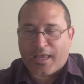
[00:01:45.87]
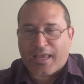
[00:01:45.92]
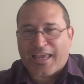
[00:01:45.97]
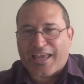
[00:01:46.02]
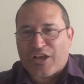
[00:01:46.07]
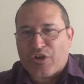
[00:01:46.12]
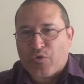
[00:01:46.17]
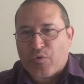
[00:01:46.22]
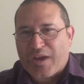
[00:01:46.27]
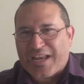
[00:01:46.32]

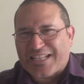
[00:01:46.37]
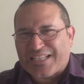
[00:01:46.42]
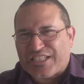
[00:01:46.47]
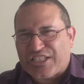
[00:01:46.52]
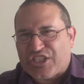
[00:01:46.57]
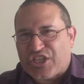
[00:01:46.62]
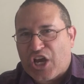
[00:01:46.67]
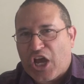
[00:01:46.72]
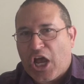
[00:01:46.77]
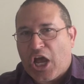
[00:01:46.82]
It
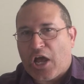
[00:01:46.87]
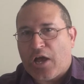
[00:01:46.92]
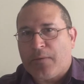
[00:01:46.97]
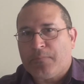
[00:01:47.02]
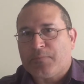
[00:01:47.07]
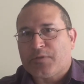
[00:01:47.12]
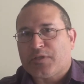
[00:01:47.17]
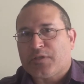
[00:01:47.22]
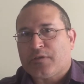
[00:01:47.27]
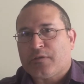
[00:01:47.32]
creates
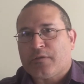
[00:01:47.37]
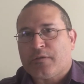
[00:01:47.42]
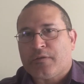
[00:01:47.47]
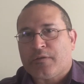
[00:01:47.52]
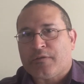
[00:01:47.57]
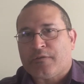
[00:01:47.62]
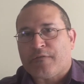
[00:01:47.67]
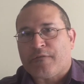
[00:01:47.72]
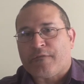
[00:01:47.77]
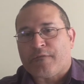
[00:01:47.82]
jobs
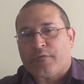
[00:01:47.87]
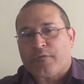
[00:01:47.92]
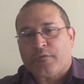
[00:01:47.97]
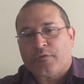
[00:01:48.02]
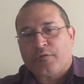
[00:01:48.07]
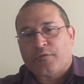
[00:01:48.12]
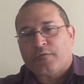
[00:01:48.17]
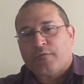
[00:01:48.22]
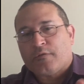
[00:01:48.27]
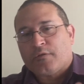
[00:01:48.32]

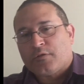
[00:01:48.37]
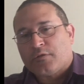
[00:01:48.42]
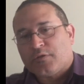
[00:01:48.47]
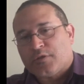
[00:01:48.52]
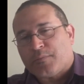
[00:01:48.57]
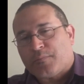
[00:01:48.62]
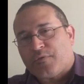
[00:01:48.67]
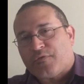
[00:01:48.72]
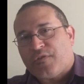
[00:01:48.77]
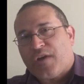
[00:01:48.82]

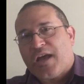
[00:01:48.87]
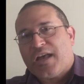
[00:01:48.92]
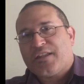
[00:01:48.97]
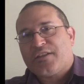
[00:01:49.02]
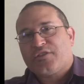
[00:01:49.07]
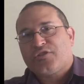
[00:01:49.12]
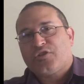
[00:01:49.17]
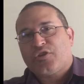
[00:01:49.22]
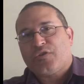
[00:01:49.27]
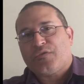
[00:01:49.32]
to
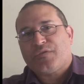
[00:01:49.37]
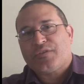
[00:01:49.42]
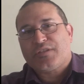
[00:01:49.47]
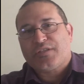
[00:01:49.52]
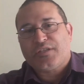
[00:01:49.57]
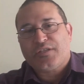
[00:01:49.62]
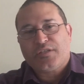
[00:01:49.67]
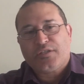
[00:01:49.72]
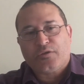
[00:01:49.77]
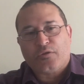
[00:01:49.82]
provide the
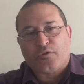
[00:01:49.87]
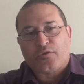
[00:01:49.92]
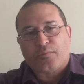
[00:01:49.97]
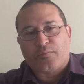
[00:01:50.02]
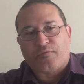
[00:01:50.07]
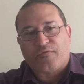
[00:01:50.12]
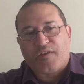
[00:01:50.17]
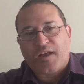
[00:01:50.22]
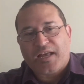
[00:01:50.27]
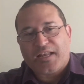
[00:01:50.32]
services or to
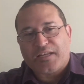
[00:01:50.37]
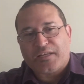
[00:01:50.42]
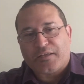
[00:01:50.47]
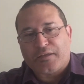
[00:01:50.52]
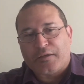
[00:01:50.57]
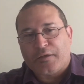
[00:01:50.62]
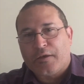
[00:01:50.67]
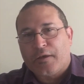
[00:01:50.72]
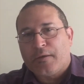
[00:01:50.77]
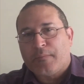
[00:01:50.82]
provide
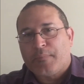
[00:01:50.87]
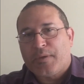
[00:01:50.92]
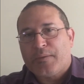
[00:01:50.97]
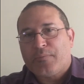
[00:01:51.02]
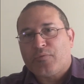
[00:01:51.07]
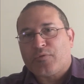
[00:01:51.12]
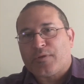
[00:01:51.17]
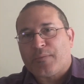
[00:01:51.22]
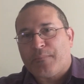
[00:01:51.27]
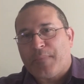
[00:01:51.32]
the
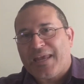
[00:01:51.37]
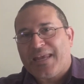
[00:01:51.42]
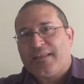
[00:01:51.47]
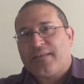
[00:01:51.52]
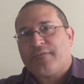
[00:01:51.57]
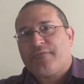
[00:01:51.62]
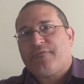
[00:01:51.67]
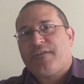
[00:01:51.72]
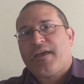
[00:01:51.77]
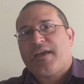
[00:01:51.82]
people to
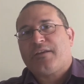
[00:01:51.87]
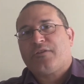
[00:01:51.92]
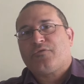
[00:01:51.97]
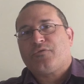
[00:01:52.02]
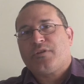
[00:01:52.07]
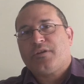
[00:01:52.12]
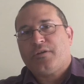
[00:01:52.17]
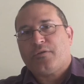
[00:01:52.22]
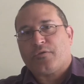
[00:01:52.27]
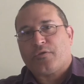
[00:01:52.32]
make the
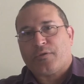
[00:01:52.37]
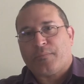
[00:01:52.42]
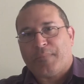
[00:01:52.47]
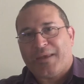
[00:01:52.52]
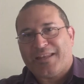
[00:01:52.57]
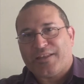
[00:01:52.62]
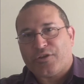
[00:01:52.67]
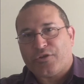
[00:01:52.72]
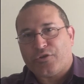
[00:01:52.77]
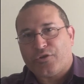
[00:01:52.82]
factory or to
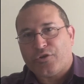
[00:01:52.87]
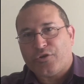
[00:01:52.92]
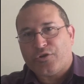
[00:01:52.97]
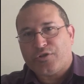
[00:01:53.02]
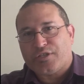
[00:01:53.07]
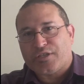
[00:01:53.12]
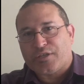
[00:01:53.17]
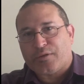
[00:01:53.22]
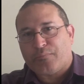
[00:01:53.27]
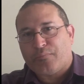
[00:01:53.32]
make the
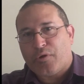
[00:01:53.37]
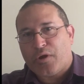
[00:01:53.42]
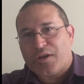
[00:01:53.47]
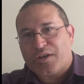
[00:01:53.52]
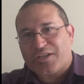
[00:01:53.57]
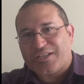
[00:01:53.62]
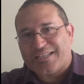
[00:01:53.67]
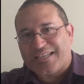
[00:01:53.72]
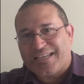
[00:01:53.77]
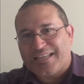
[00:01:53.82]
goods and the
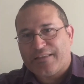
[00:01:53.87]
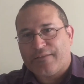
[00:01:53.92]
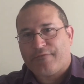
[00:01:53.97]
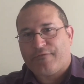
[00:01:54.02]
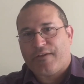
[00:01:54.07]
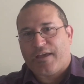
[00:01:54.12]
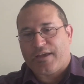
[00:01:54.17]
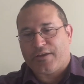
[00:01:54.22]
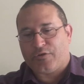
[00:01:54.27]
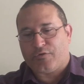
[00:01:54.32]
products in the
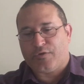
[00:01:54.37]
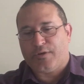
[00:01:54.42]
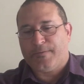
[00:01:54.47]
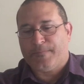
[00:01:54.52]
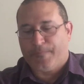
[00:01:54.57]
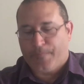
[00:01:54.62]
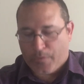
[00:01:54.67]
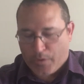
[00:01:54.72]
factory.